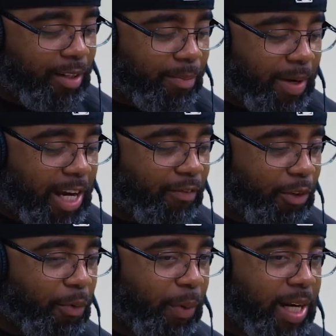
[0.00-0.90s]
this past
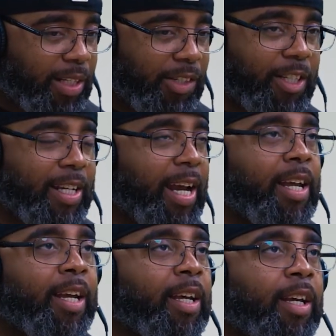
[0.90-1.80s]
few weeks is just that,
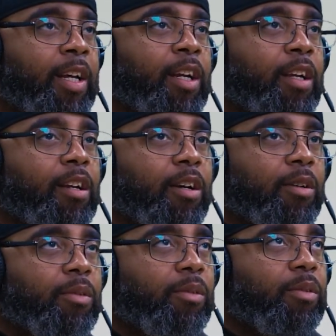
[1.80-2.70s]

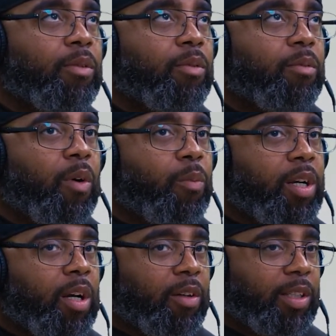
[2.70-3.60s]
what we
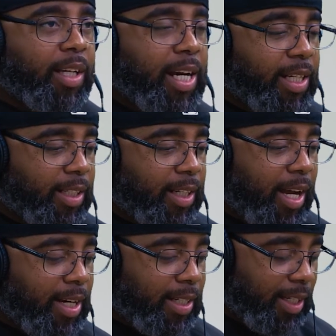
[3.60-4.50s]
know, the change is
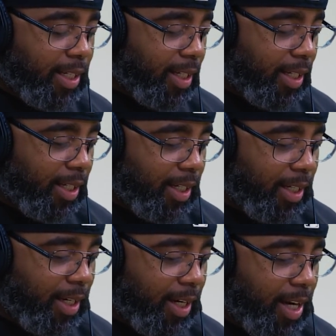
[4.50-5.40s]
constant
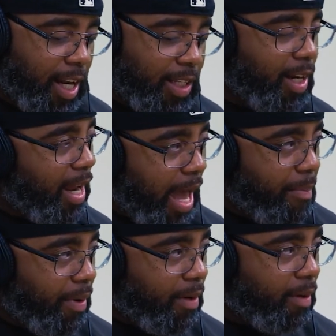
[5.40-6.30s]
and it's going to
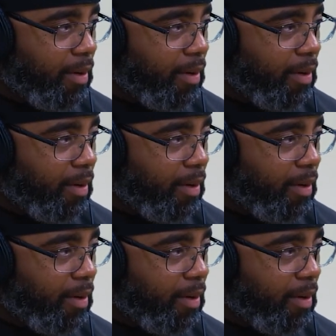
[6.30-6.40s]
happen.